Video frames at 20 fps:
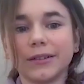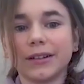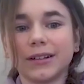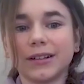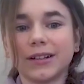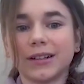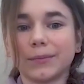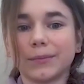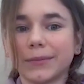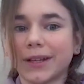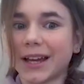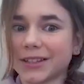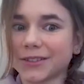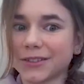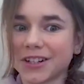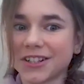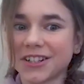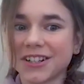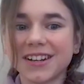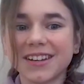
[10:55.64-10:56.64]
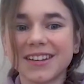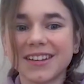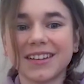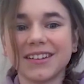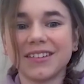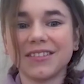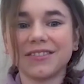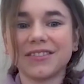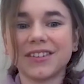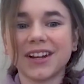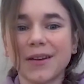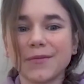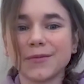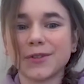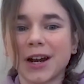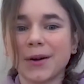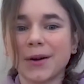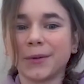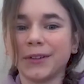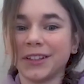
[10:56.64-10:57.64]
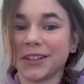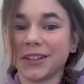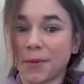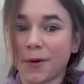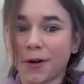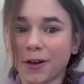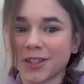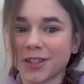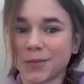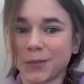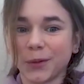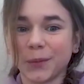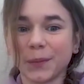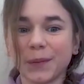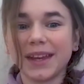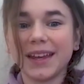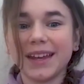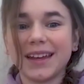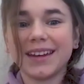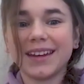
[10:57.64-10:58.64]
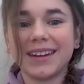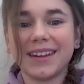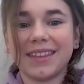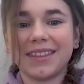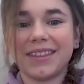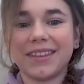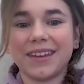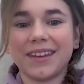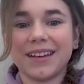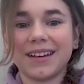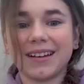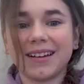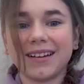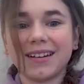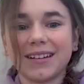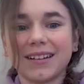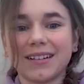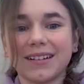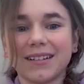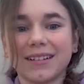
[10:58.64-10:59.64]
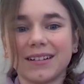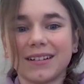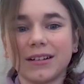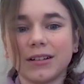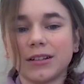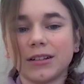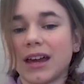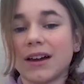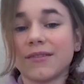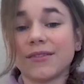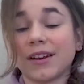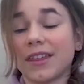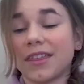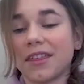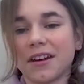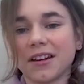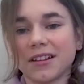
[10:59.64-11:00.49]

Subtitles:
Last question. If time travel is possible, do you have anything